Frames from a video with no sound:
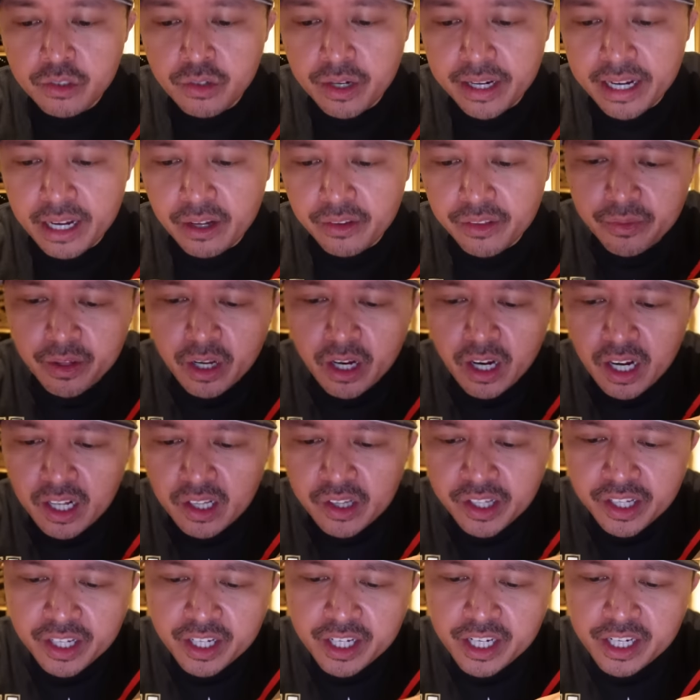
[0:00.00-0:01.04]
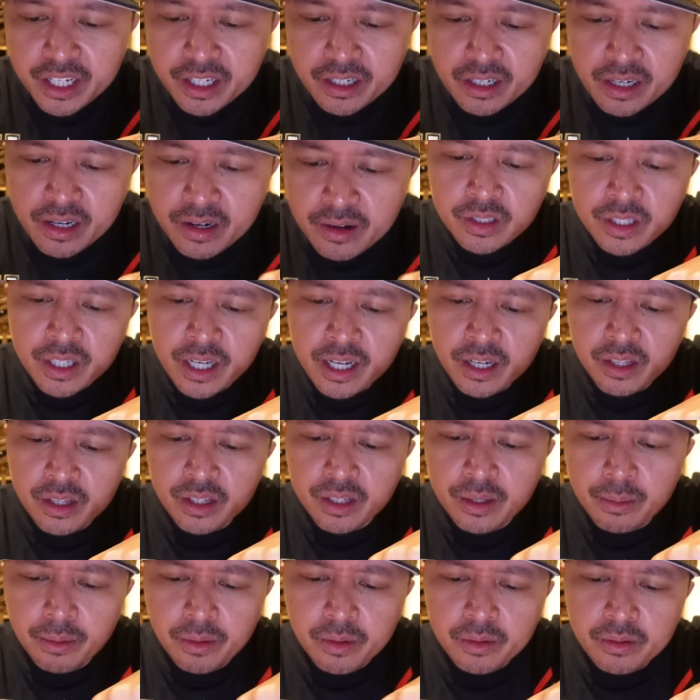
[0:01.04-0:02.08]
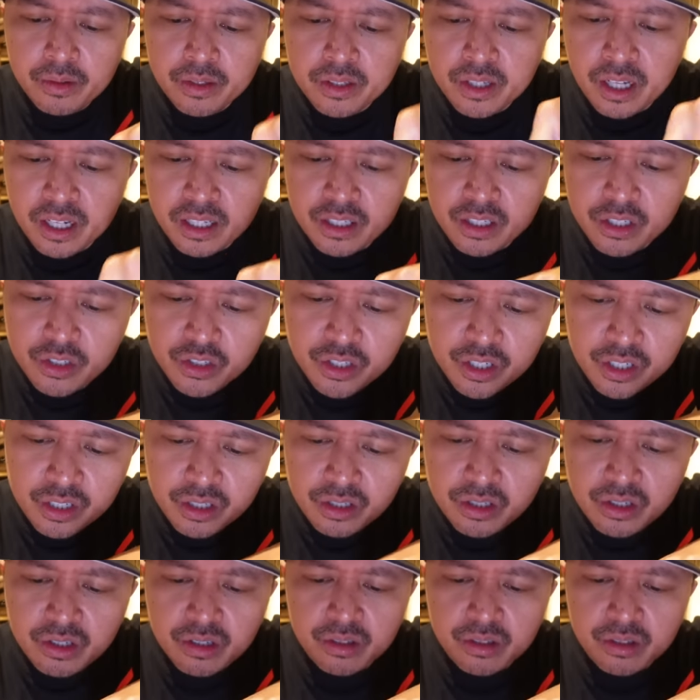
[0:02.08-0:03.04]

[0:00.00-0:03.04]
try out the hot link here, see how the sausage is,